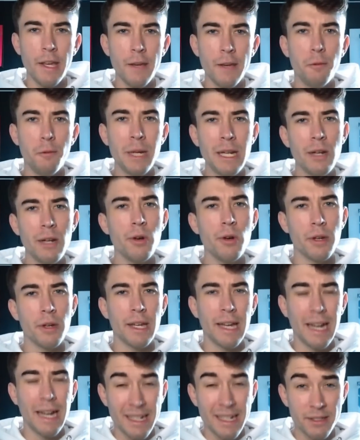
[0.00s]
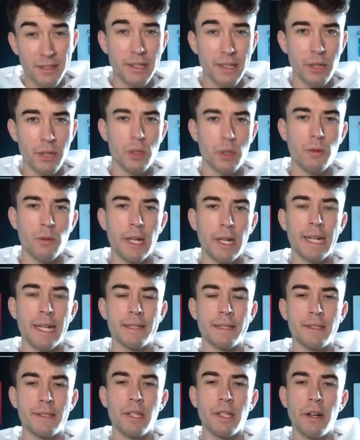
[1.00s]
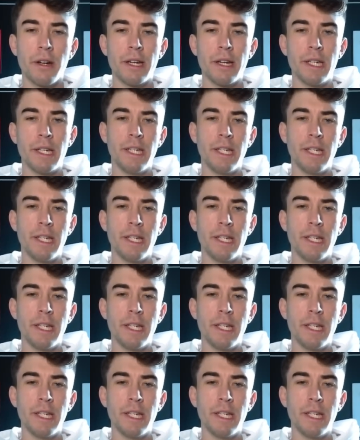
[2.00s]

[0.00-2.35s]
If we look at Antony on the right hand side,